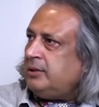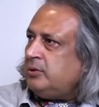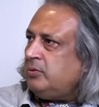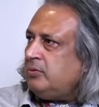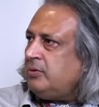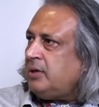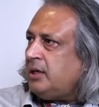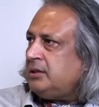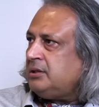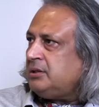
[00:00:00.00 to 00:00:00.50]
into
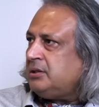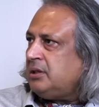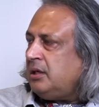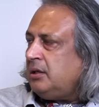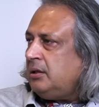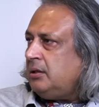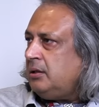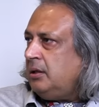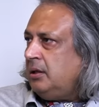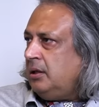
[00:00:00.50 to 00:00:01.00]

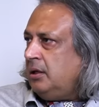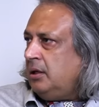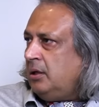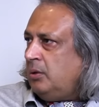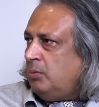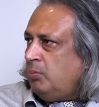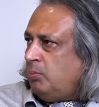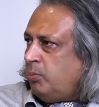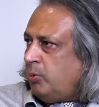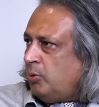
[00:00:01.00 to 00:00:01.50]
Afghanistan
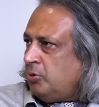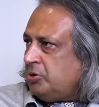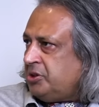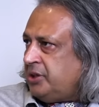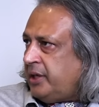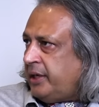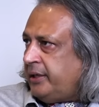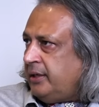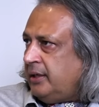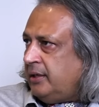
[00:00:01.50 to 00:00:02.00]
post
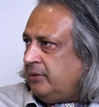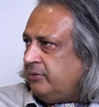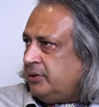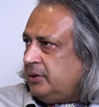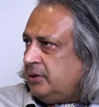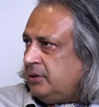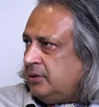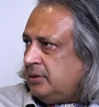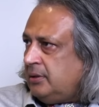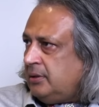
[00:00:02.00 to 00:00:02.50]
9/11.